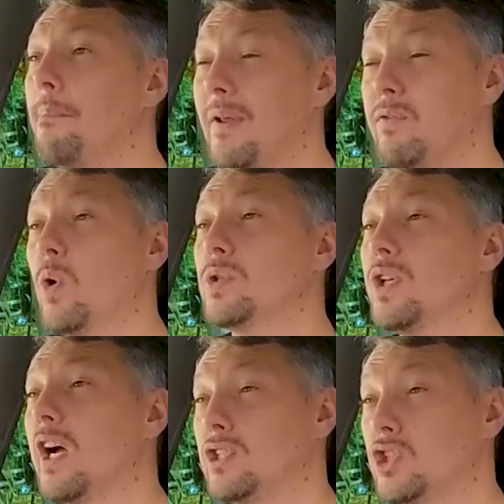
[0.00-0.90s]
But if your
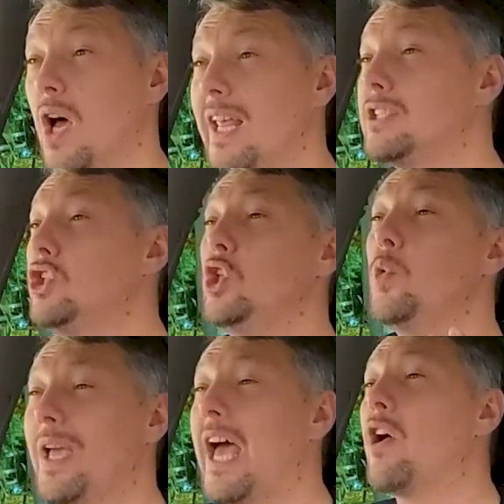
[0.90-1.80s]
side's solid, you
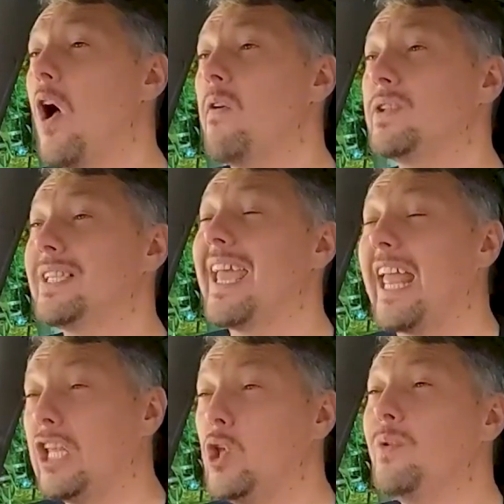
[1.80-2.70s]
cannot
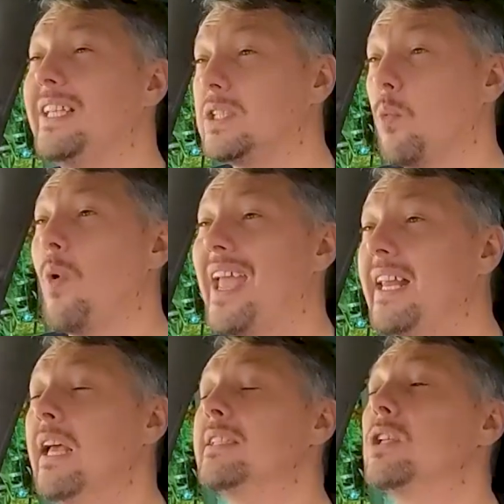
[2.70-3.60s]
overtake and you need to wait
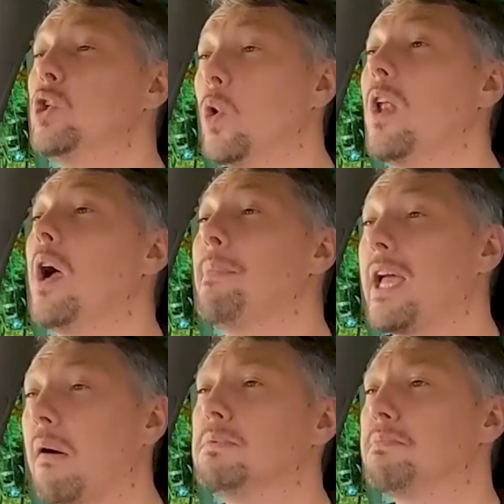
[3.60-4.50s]
till your line
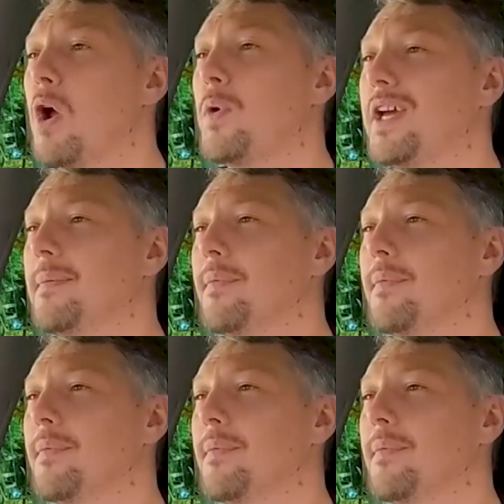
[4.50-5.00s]
becomes broken.